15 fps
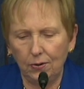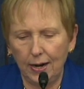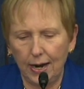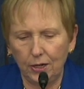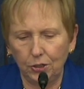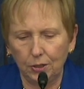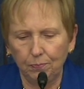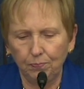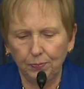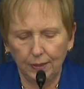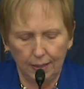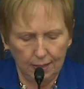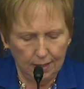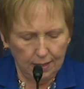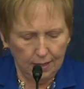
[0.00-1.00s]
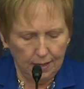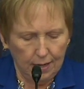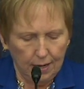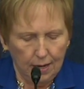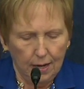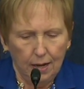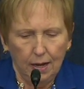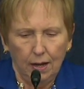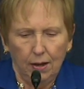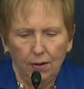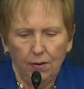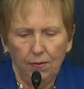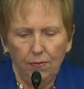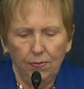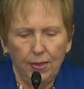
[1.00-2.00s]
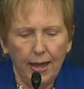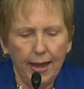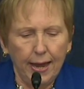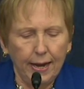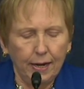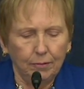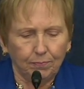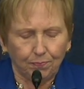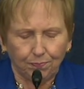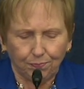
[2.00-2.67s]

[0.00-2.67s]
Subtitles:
crash. They